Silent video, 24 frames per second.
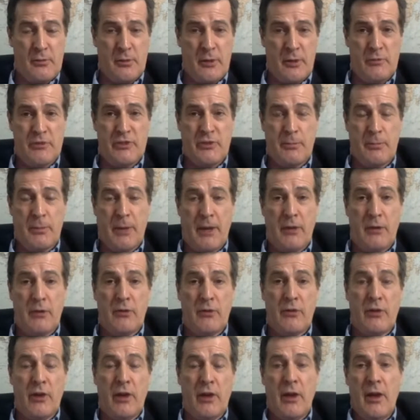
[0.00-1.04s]
It was
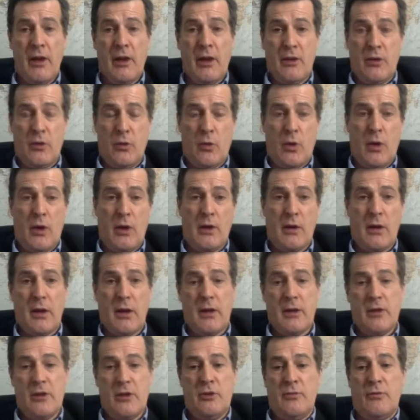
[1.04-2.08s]
about, you know,
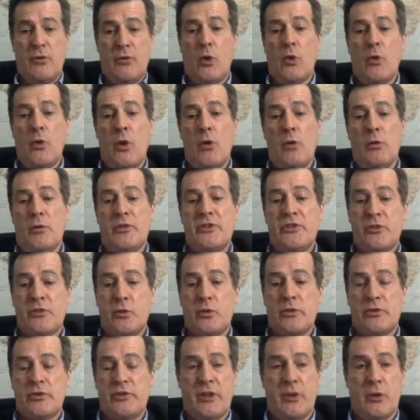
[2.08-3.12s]
you've got all the
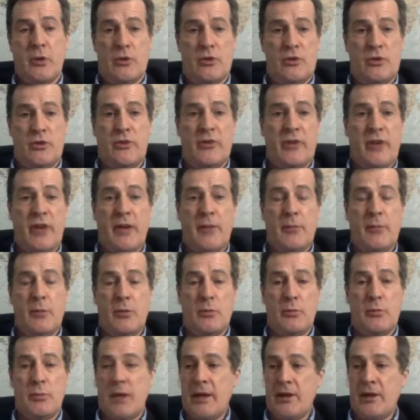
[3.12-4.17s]
sourcing on your
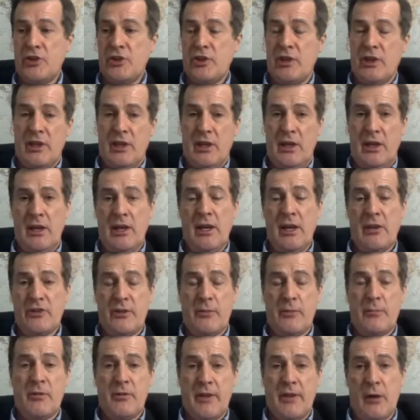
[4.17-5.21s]
table, but actually
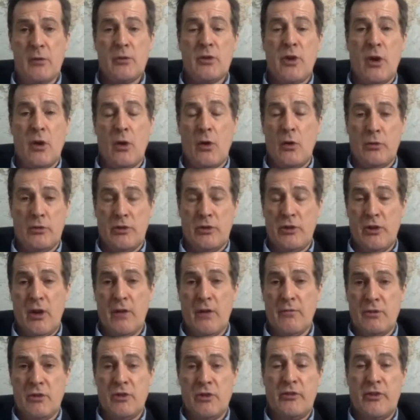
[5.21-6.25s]
some of the alcohol that you
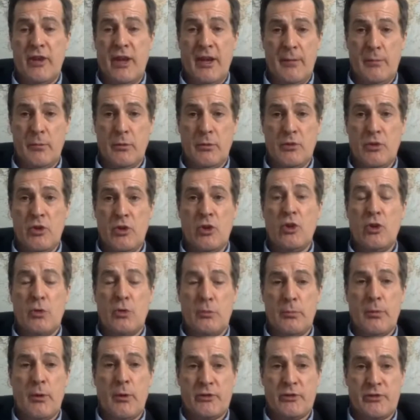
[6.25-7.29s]
have on your table, you
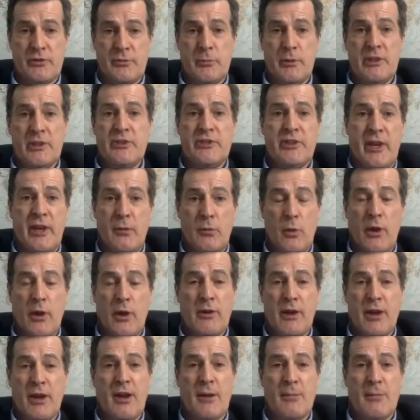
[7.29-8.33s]
couldn't possibly say where
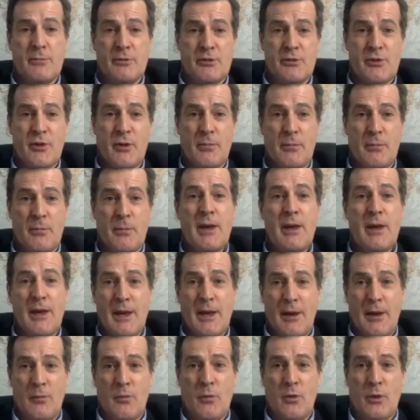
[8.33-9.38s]
it comes from
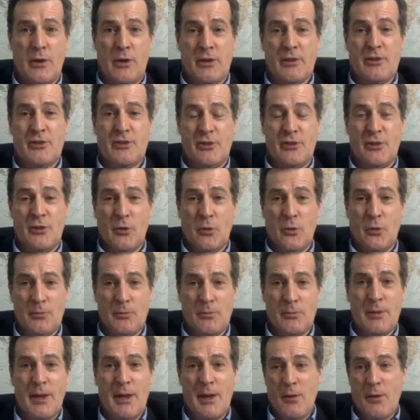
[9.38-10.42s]
and what its, you know,
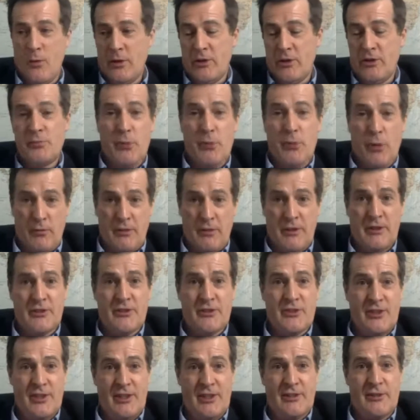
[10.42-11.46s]
what its
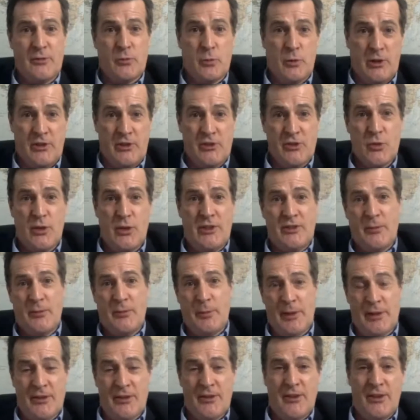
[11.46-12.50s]
provenance is, what its
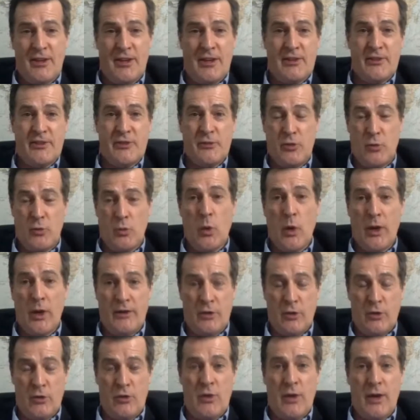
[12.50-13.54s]
traceability is. You know, why
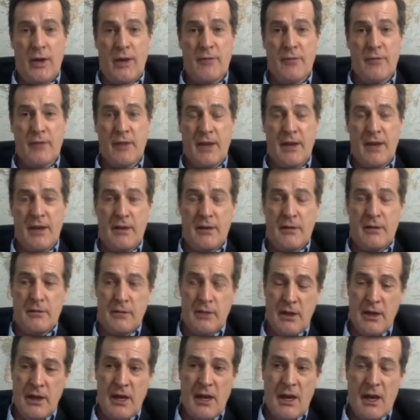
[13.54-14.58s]
don't you have that? And
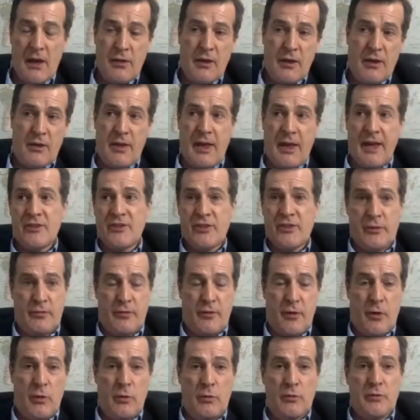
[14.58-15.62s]
I think that's
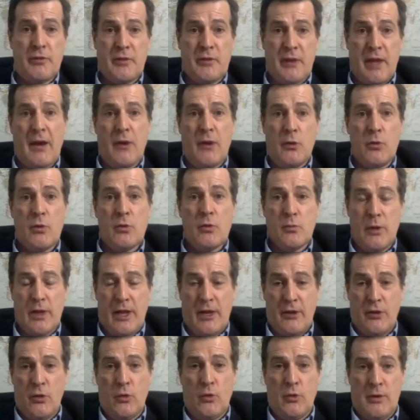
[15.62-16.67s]
evolved now. Well,
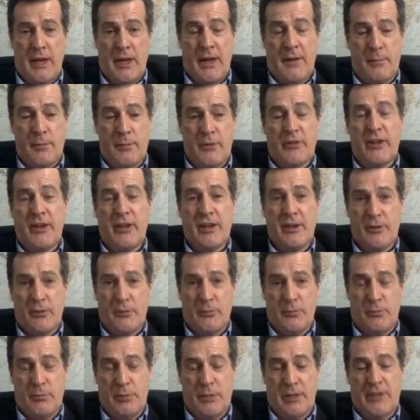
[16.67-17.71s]
I know in that particular
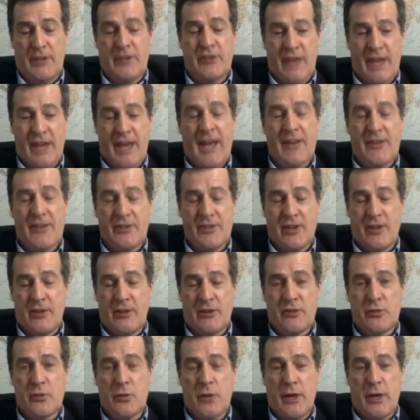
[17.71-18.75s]
place it has done
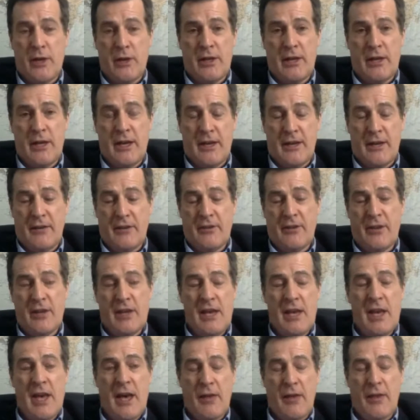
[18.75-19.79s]
as well, and
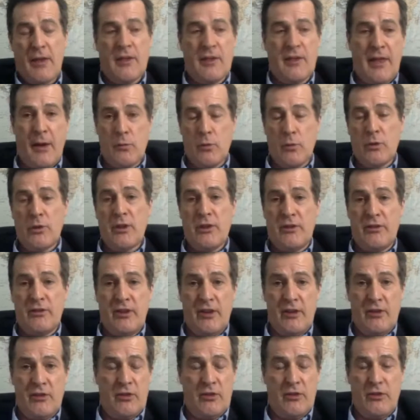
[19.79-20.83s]
I think that will
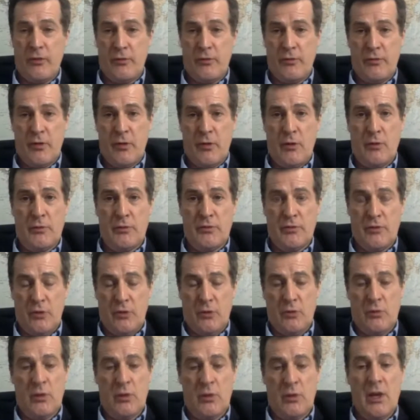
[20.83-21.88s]
continue to evolve. You
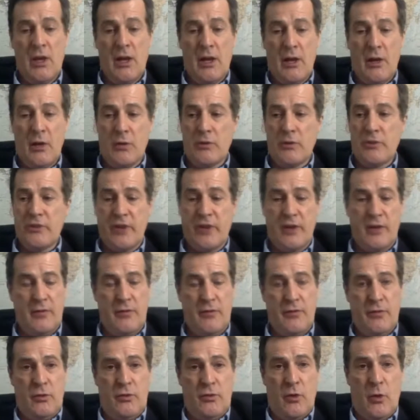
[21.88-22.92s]
know, alongside
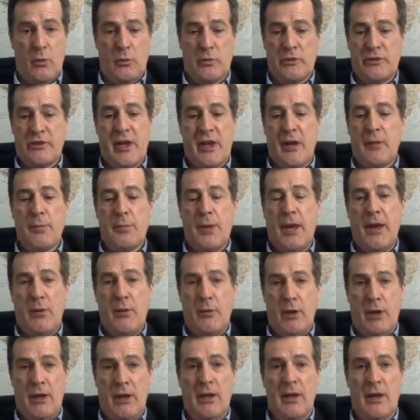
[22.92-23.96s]
food, always that
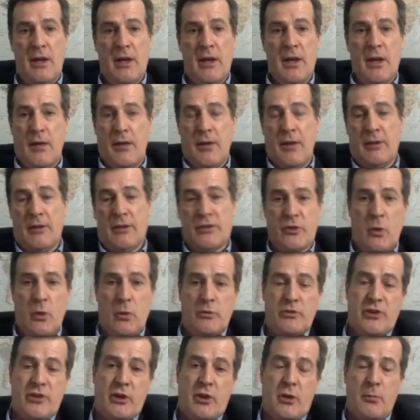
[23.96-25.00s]
pairing. I think there's
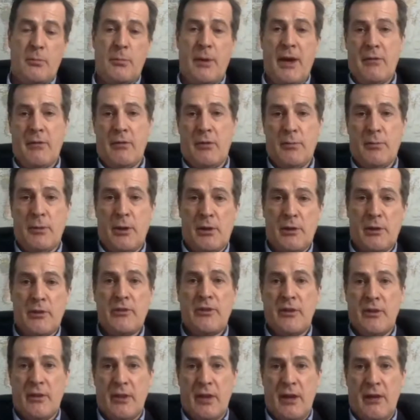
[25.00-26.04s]
always a
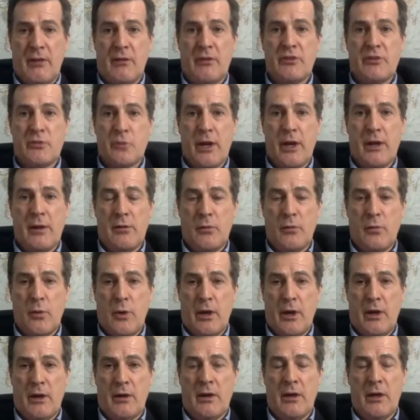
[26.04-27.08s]
comparability there as well,
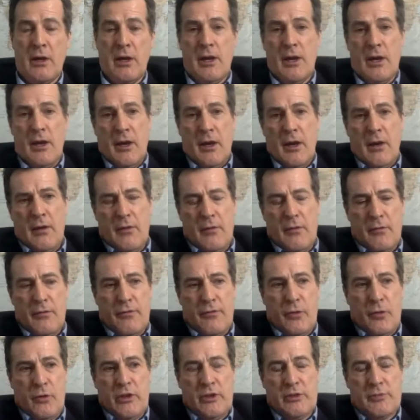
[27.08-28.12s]
where
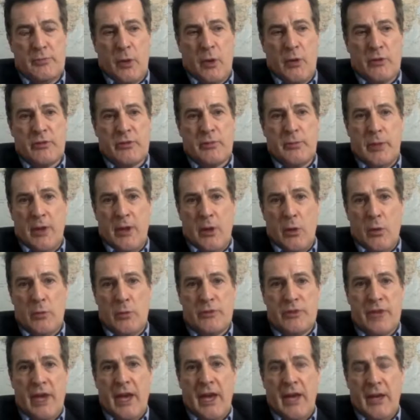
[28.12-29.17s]
food is possibly always
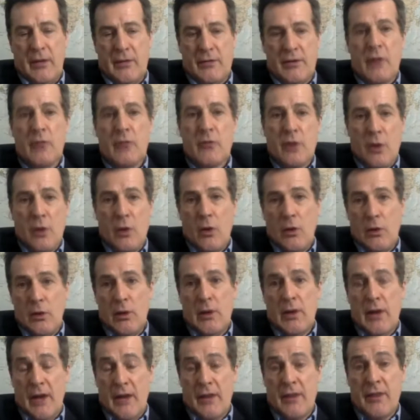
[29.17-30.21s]
ahead of alcohol.
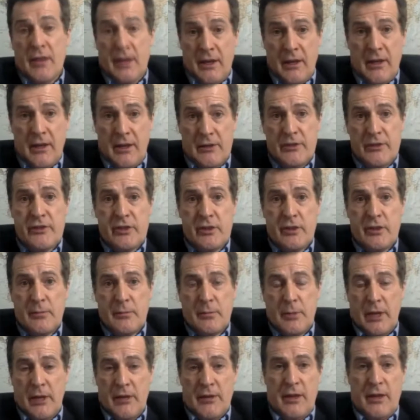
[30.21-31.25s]
I think it is,
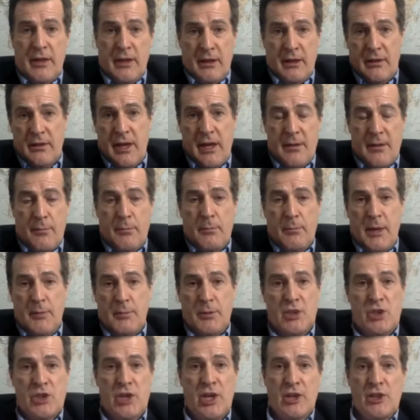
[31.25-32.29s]
but I think that may be
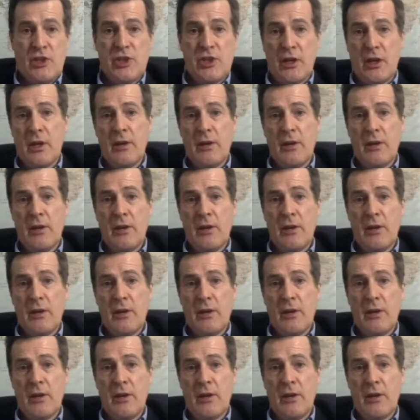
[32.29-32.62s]
changing.